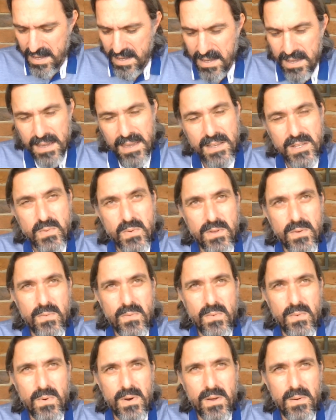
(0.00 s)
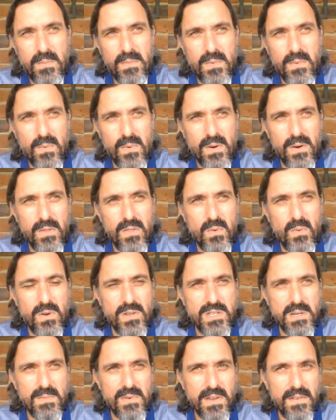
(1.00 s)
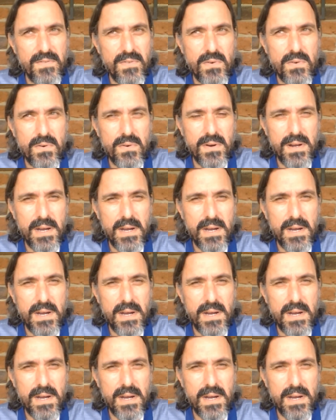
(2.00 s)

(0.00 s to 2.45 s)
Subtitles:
guess what are the words I'm looking for?